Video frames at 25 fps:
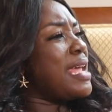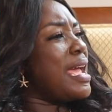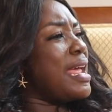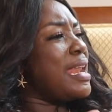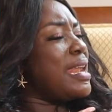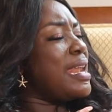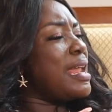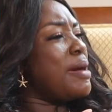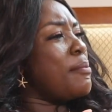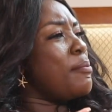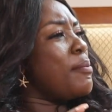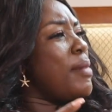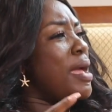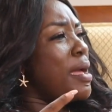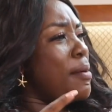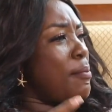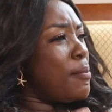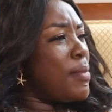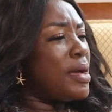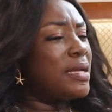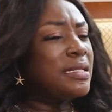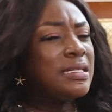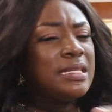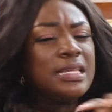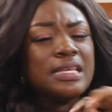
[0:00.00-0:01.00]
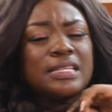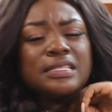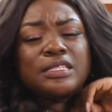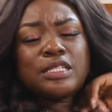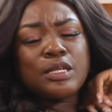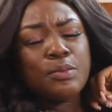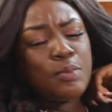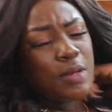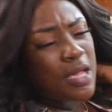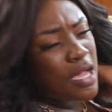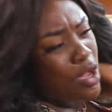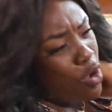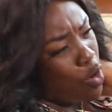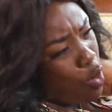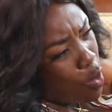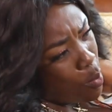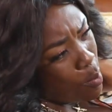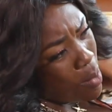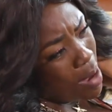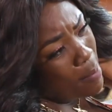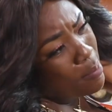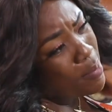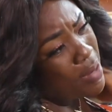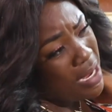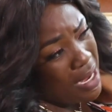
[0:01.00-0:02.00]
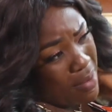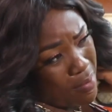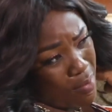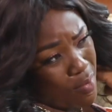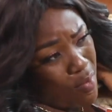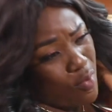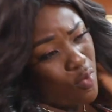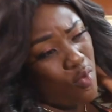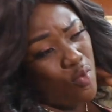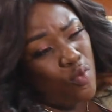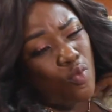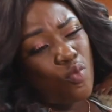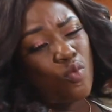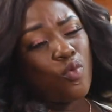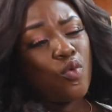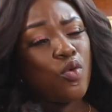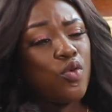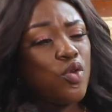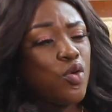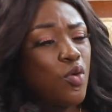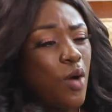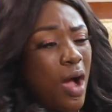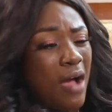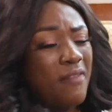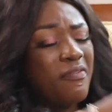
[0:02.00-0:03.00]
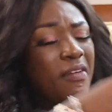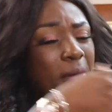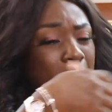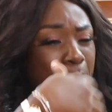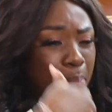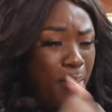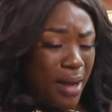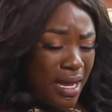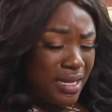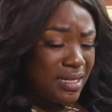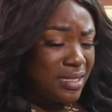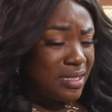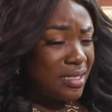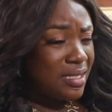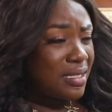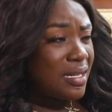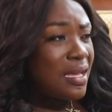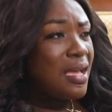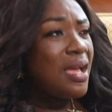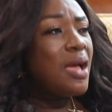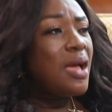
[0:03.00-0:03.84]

and then na me man ni timin call ma menem you have a band